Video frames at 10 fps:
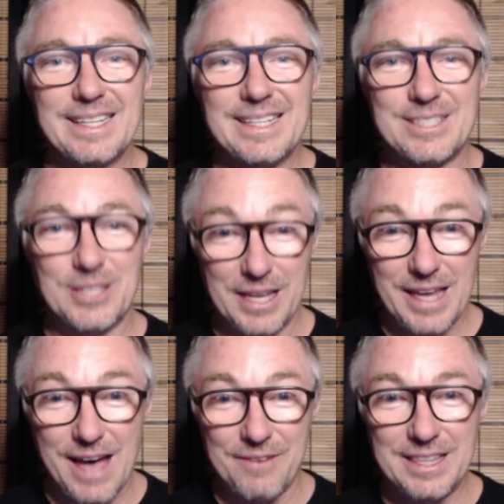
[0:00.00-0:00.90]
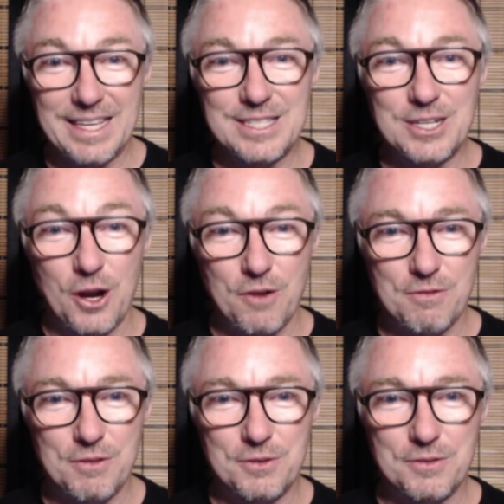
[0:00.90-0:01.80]
So there you have it. There's an
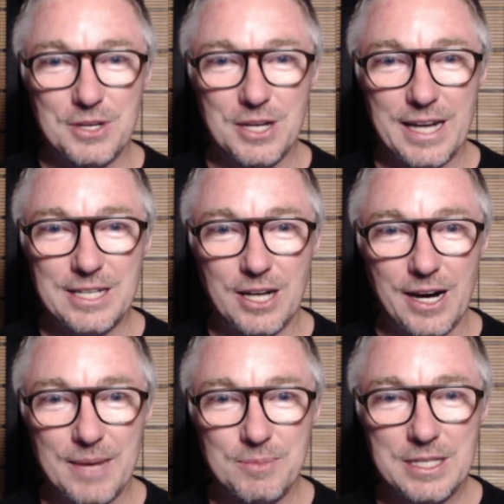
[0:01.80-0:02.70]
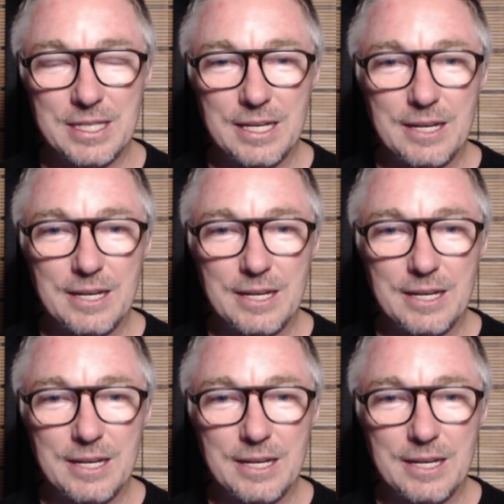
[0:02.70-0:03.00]
overview of the 9 types.